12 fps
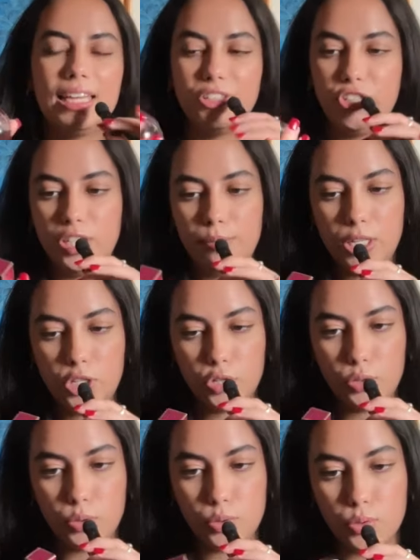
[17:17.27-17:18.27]
Jimmy
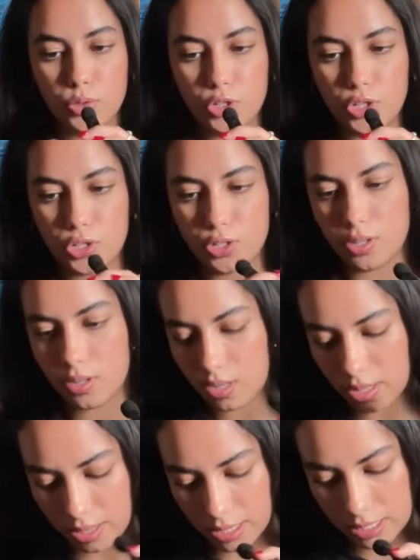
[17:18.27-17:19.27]
Choo's, I
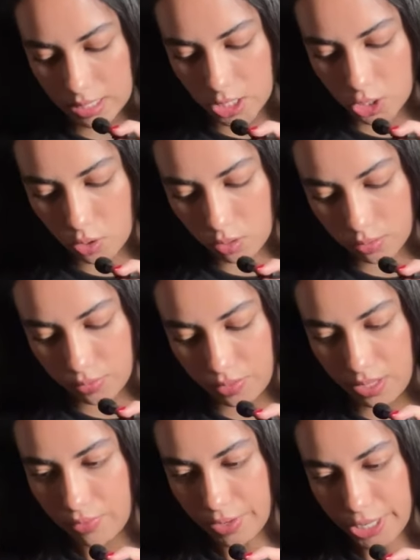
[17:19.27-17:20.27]
think this is called
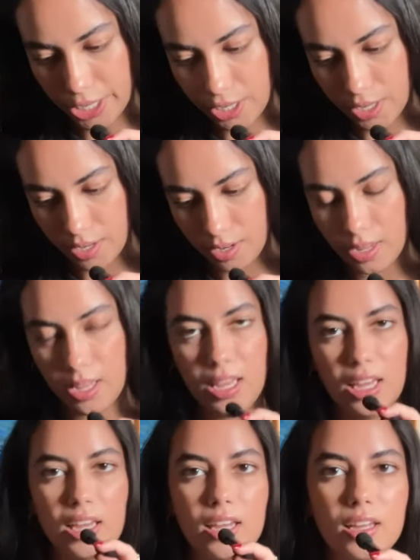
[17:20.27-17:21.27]
Fever.
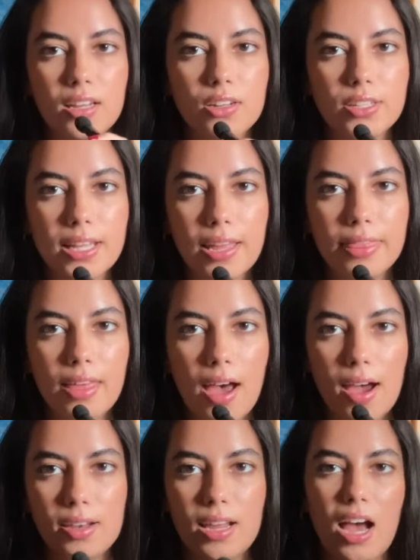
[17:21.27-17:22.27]
Looks like
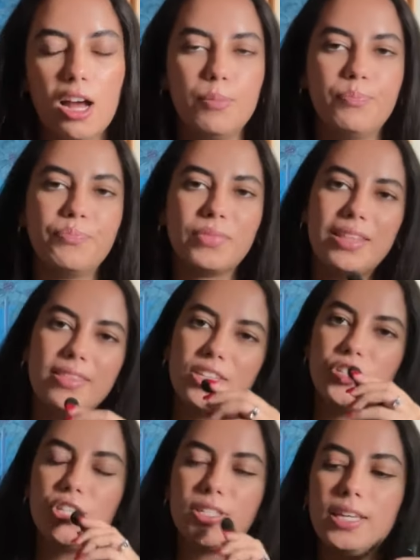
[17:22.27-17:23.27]
that. This
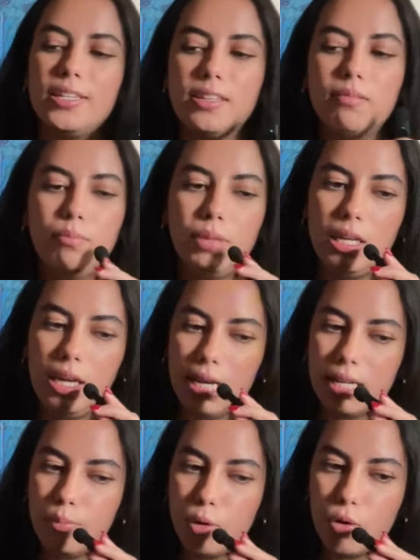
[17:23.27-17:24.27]
just isn't me
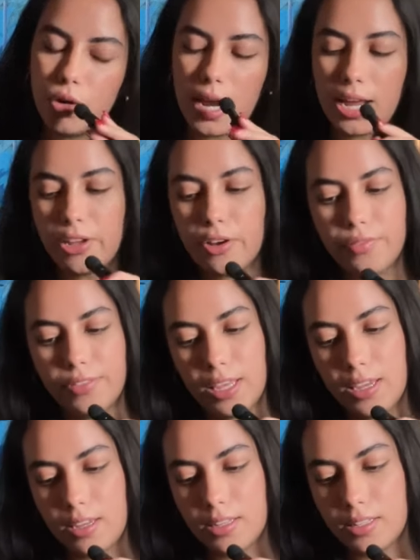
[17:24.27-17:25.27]
anymore. I got
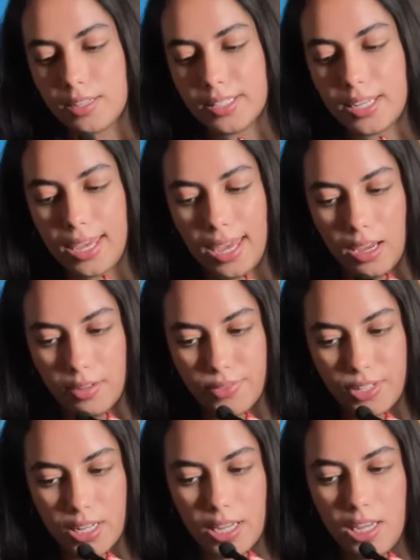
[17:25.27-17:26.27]
this as a
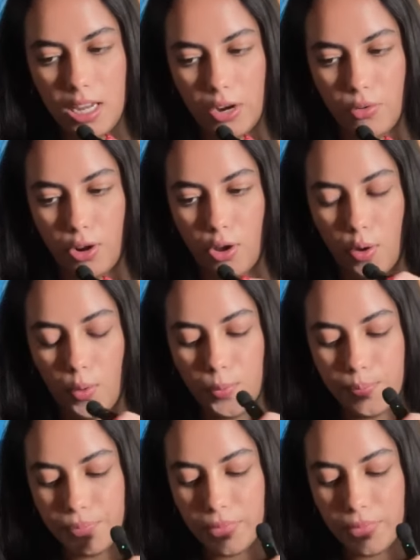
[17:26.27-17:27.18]
gift a year ago.